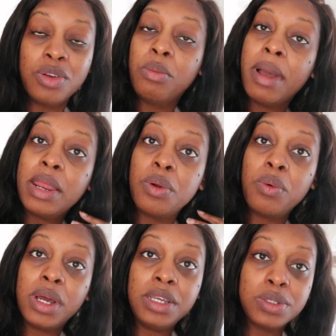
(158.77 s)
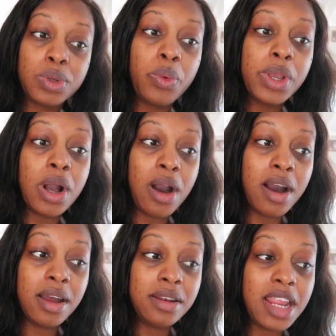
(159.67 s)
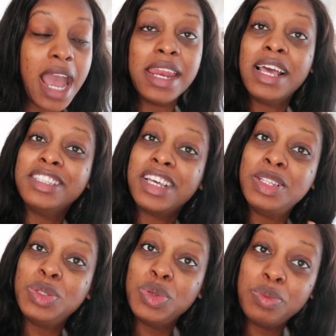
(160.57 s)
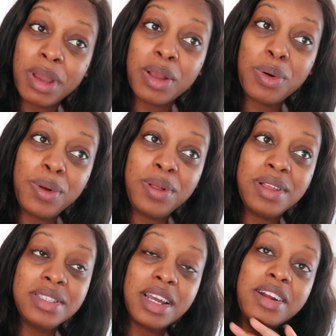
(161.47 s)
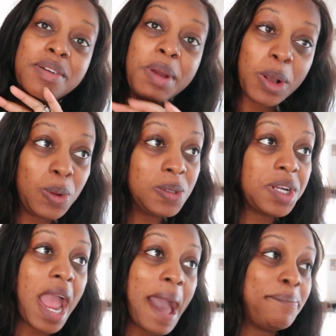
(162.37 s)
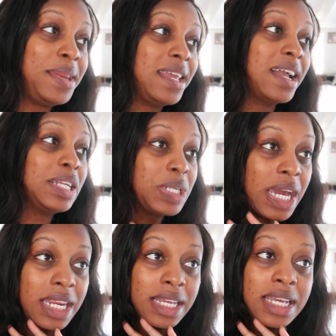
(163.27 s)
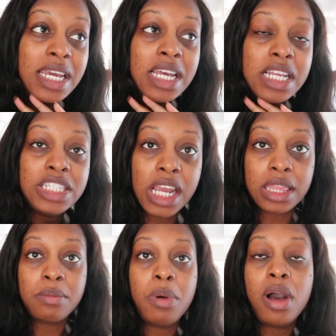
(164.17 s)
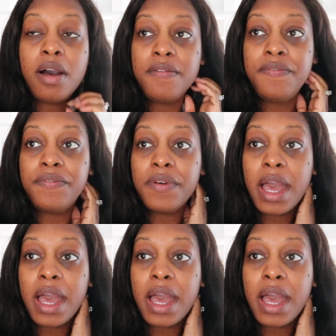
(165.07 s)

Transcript: No matter what is going on. And as I do my goals, or my goals are happening, I try to check them off.